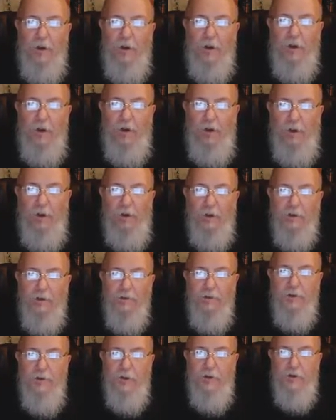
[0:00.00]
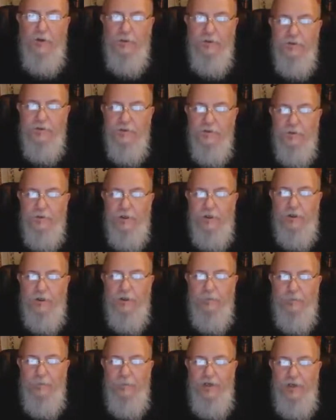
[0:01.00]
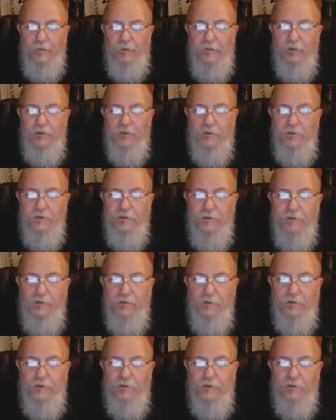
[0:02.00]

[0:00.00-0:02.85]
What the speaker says: All dogs are mammals.